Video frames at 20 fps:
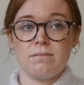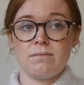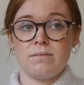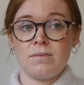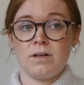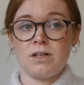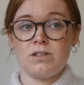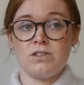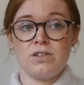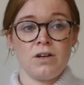
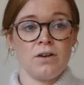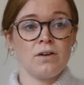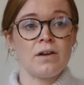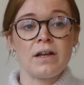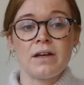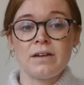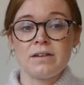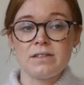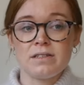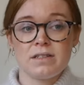I totally
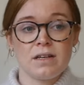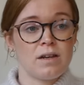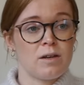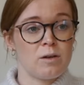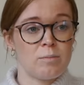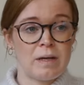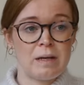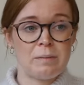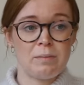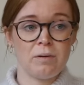understand
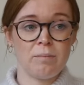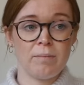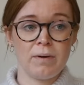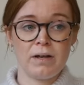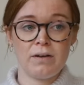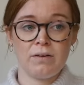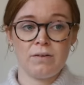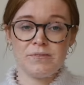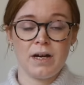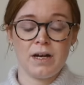people
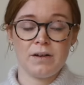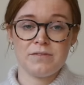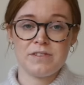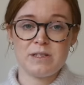might not have